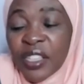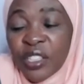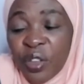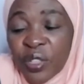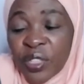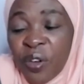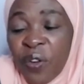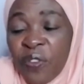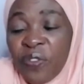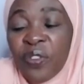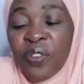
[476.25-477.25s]
source
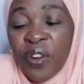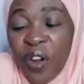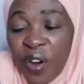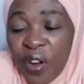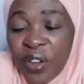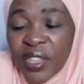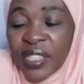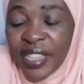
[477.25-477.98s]
of raw